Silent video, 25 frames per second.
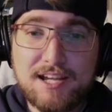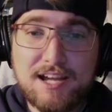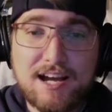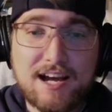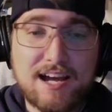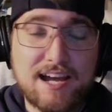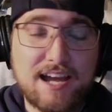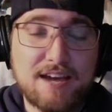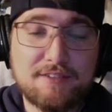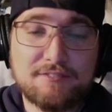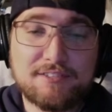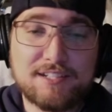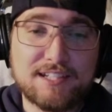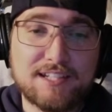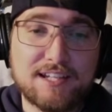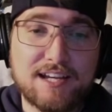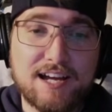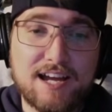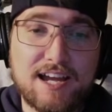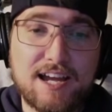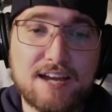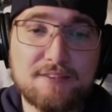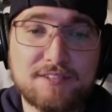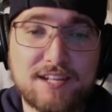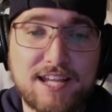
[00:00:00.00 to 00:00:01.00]
I haven't
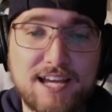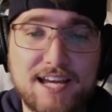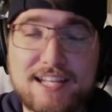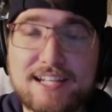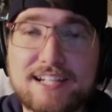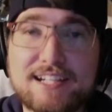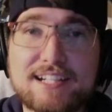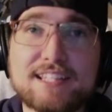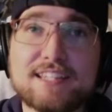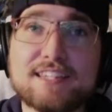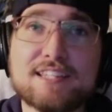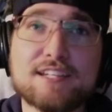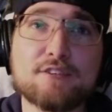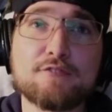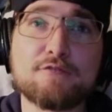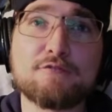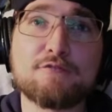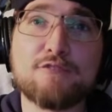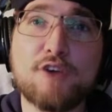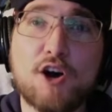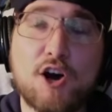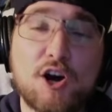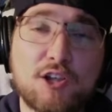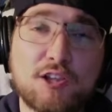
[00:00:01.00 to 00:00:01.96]
had anything fall